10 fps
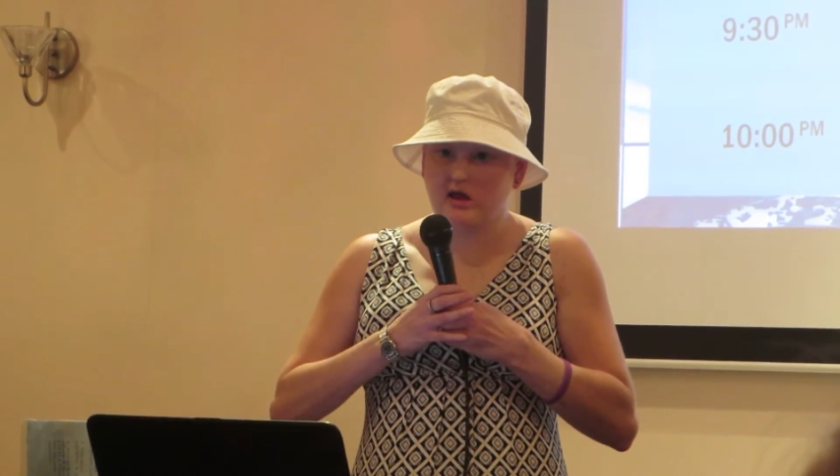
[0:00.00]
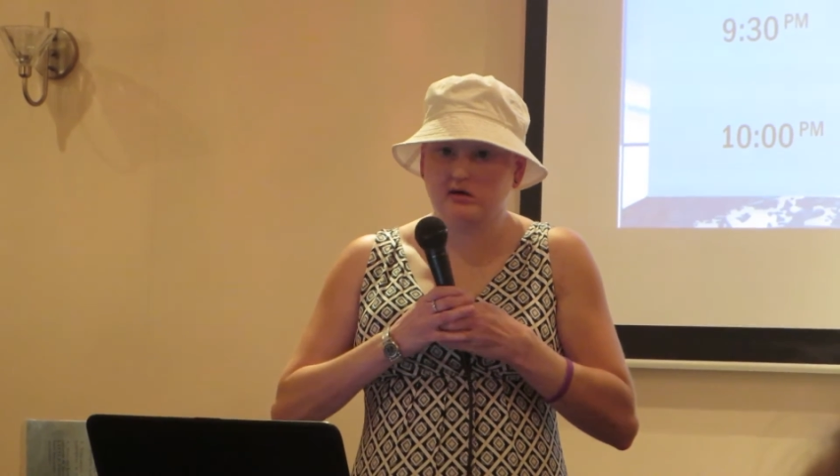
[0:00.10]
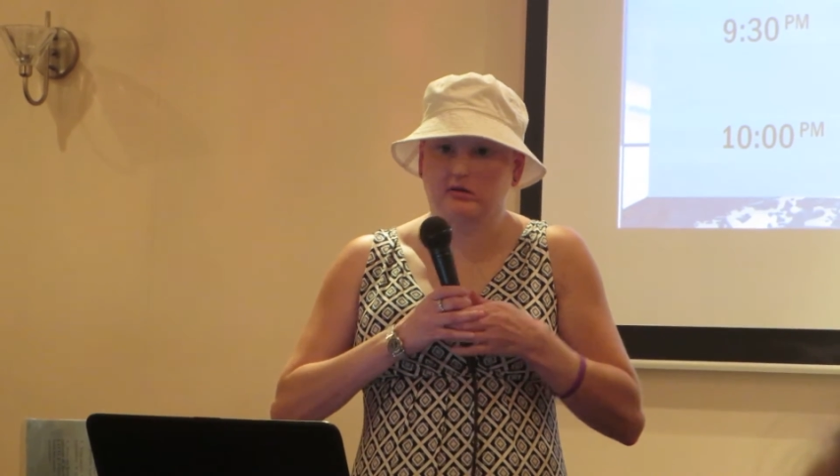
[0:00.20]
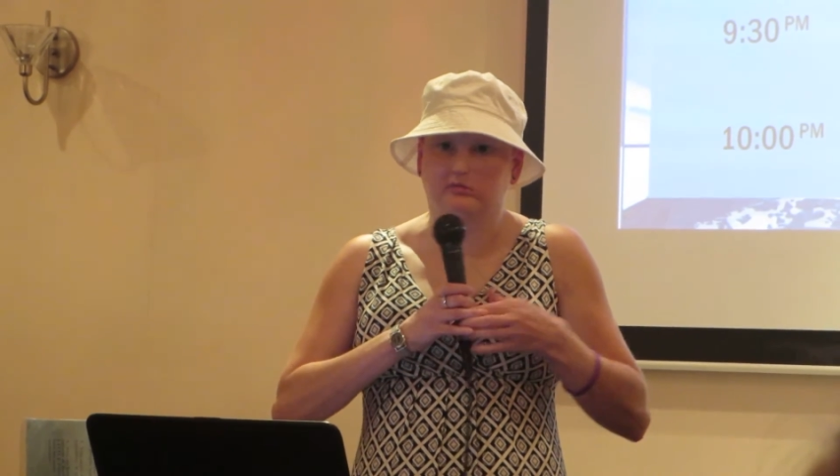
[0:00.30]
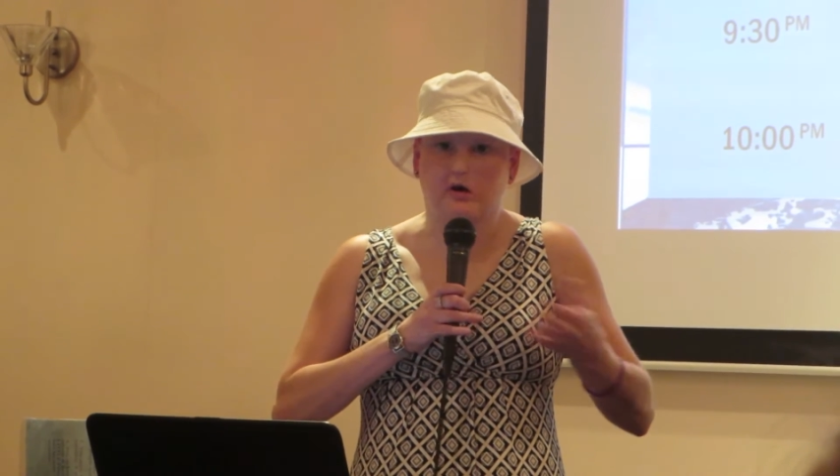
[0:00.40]
can't
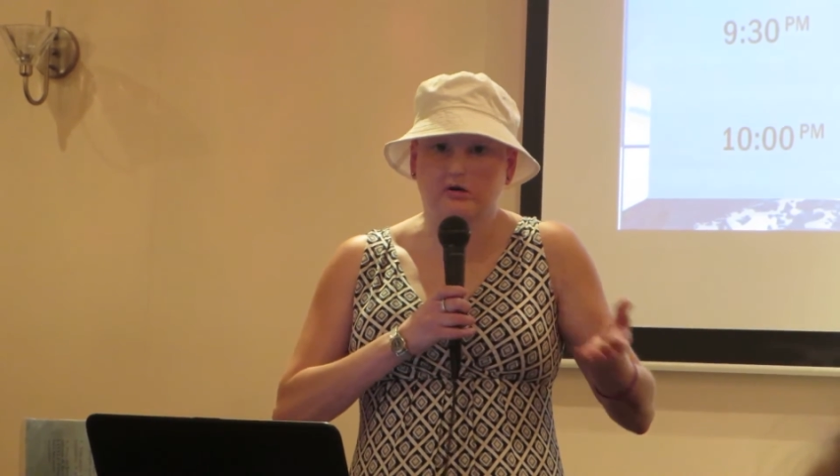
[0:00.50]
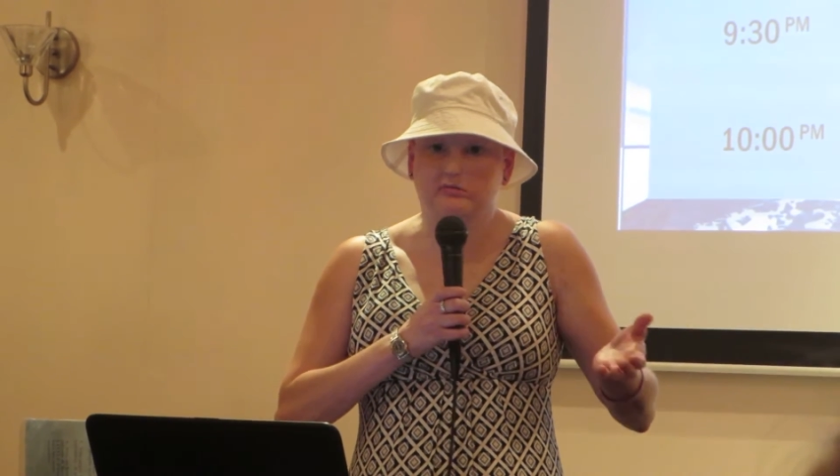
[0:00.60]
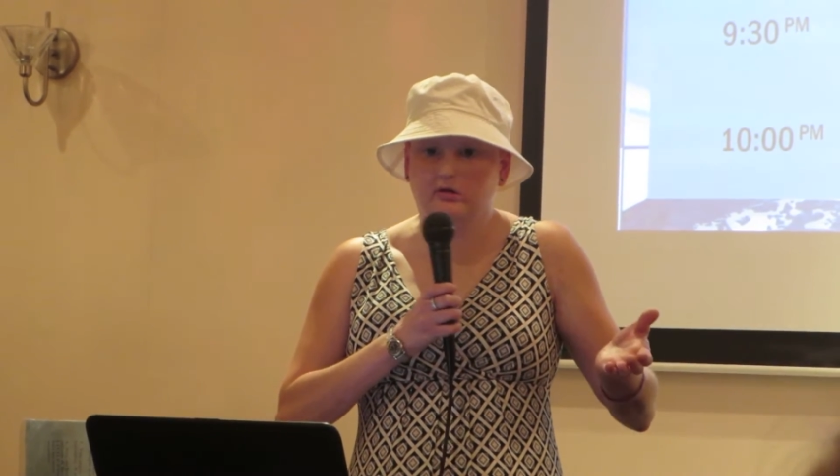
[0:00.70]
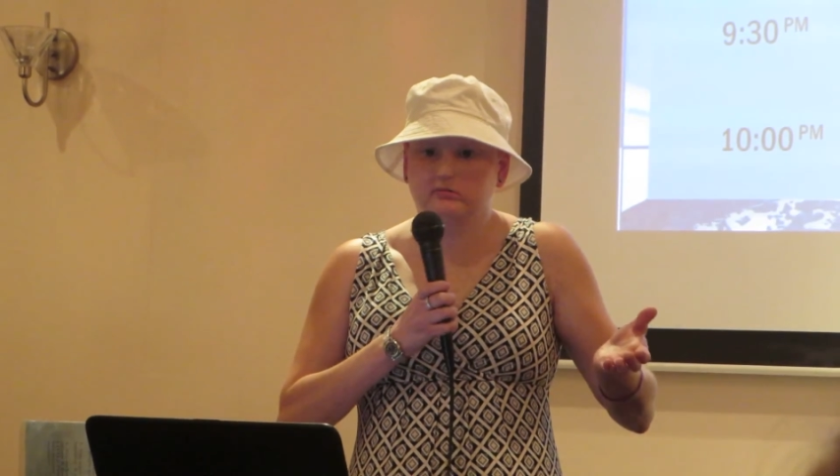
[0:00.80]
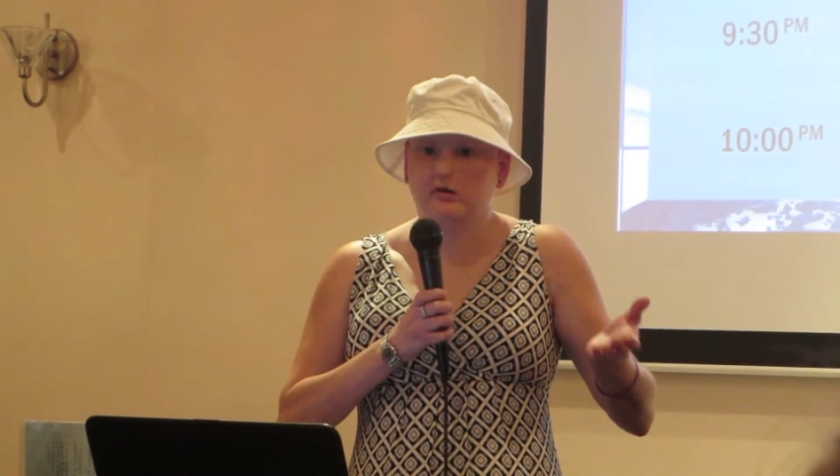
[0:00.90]
really walk
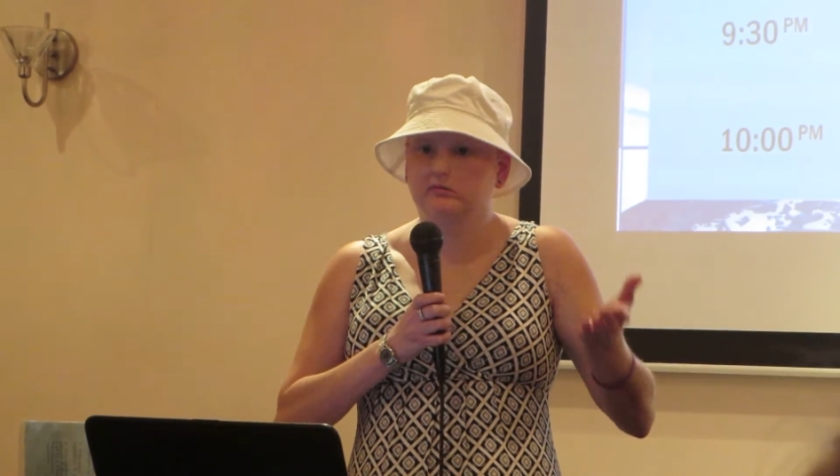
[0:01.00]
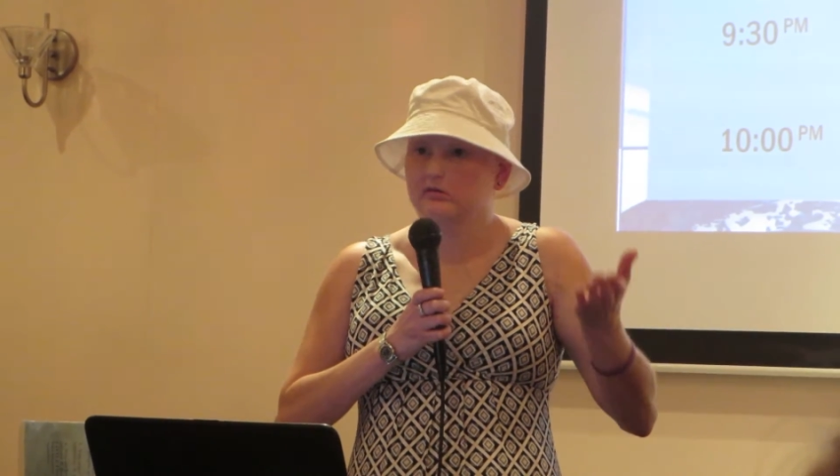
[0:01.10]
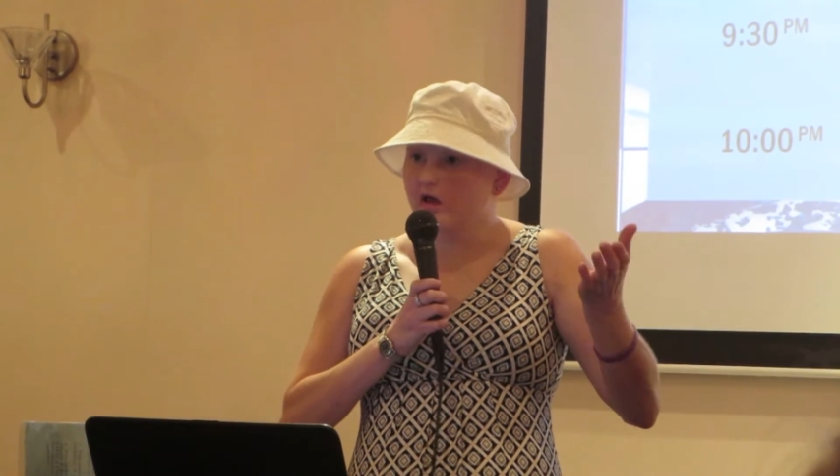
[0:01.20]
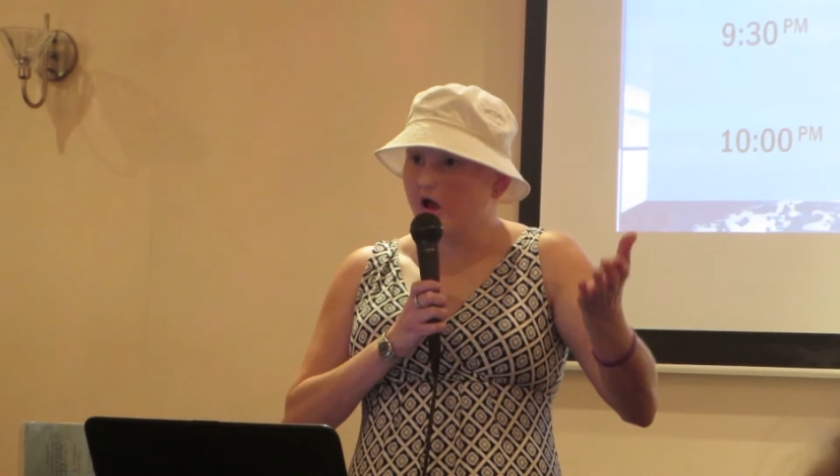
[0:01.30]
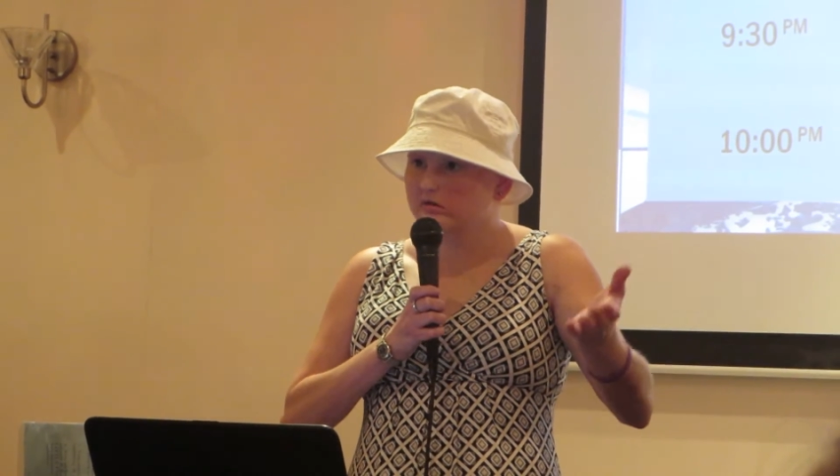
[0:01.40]
really well, what
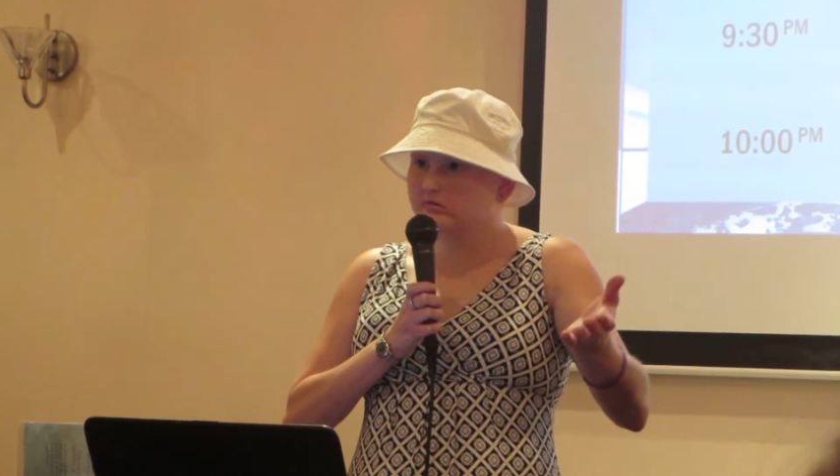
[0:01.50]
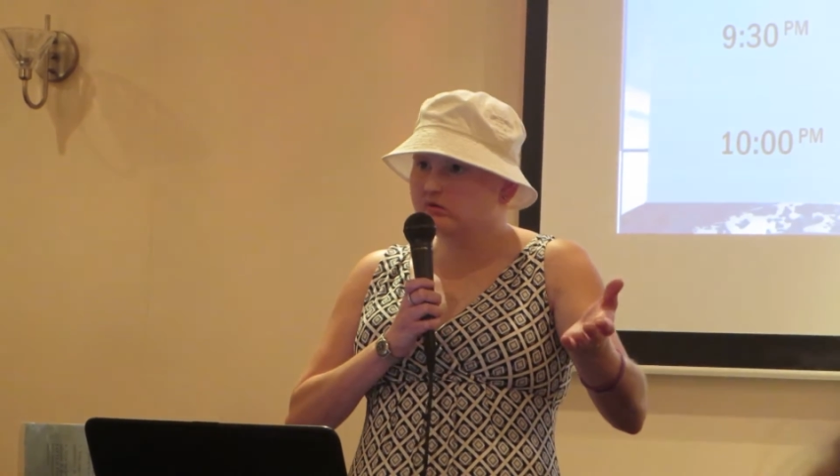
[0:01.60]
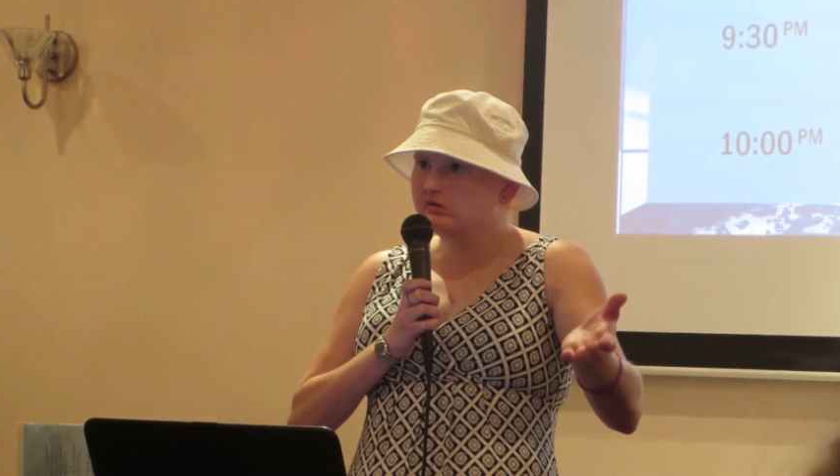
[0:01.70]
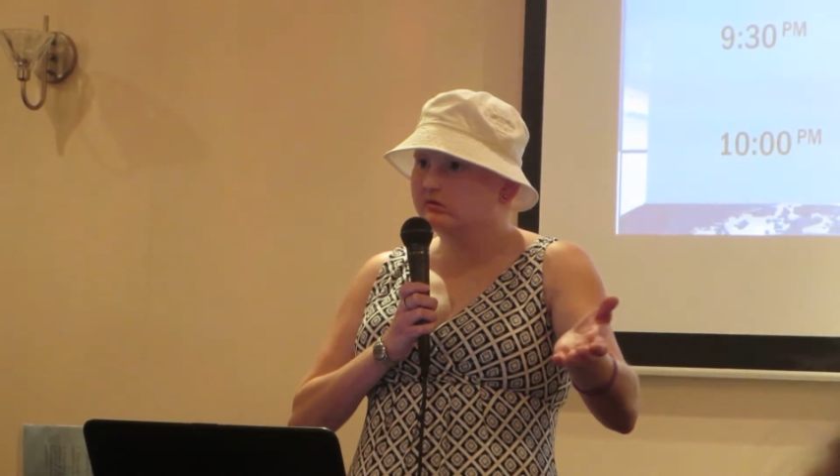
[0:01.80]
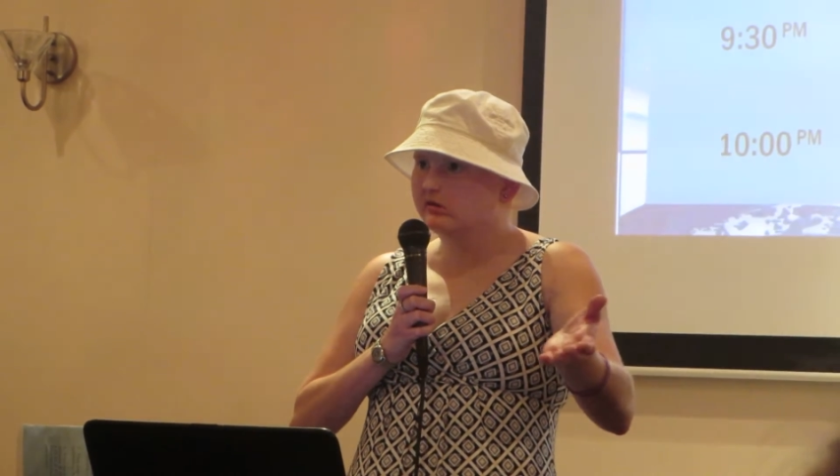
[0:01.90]
the heck's wrong